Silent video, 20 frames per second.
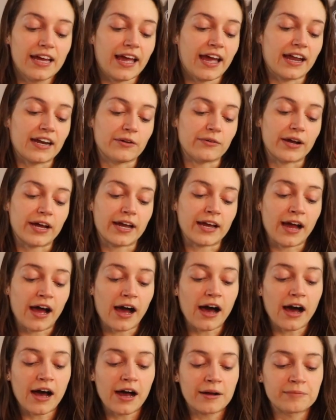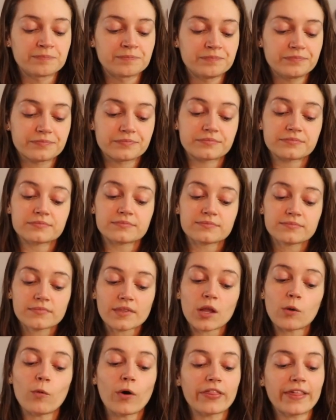Anyway, um,
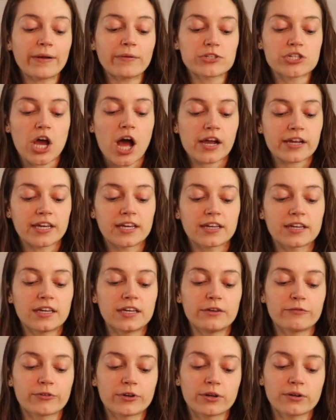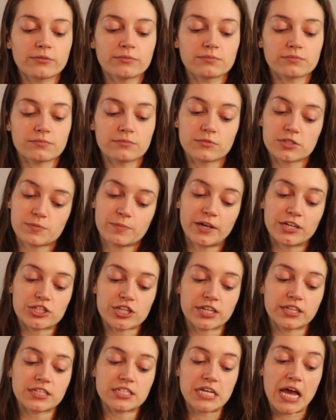while they were talking, Kiefer was
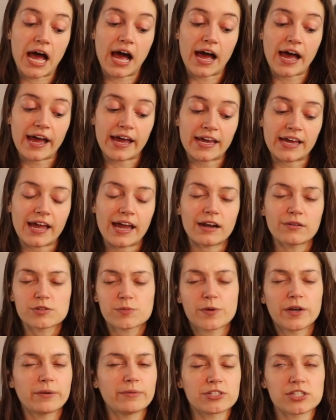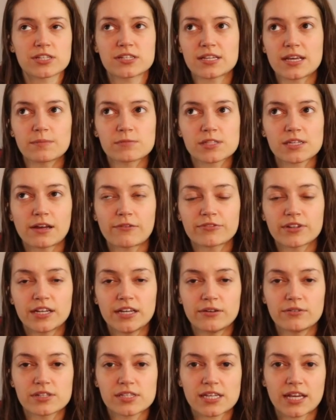pitching to Ty, and it was pretty much the same stuff that
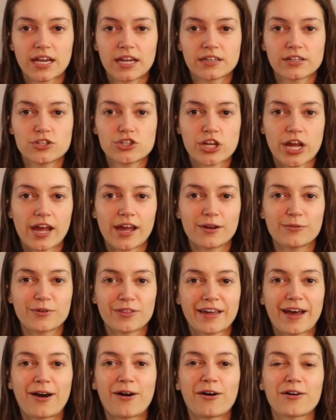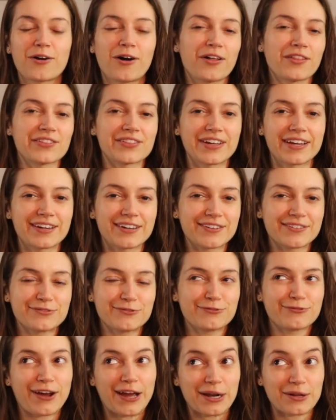he was saying to Jed without all the, like,
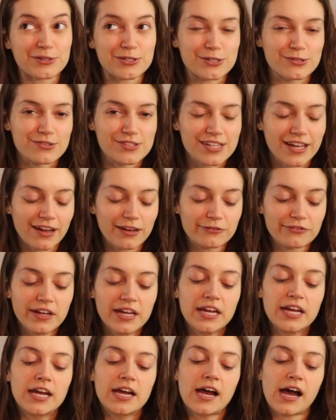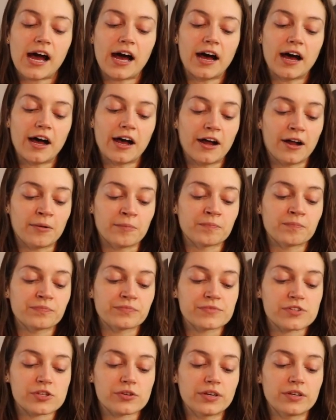final two stuff.
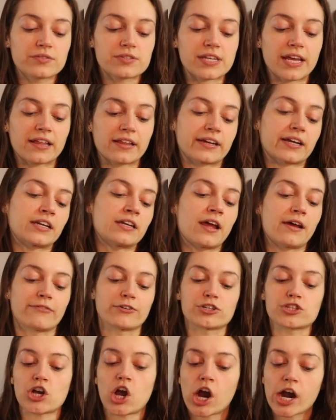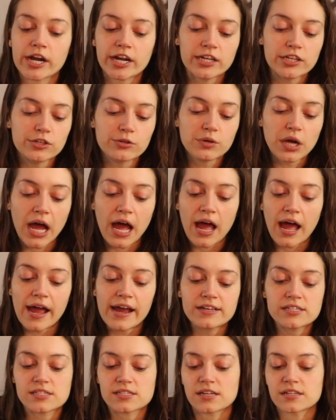Um, so he was saying, like, I never target you
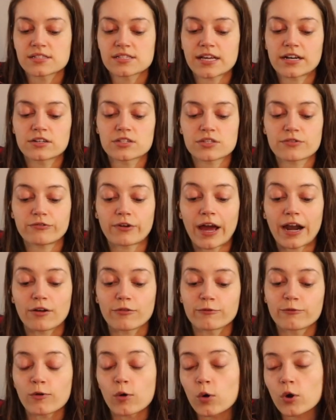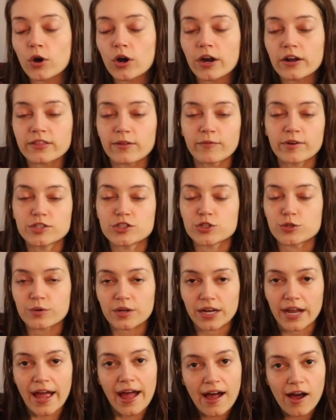guys, Sunsetters to final four, and then we
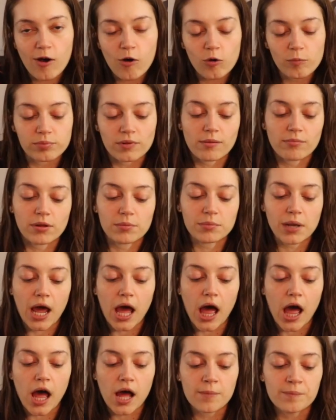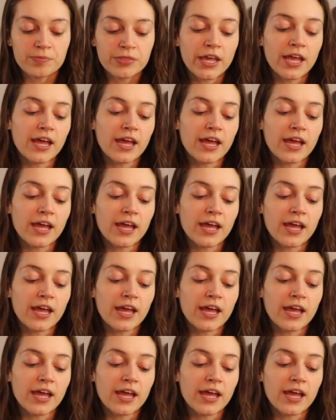duke it out, blah, blah, blah.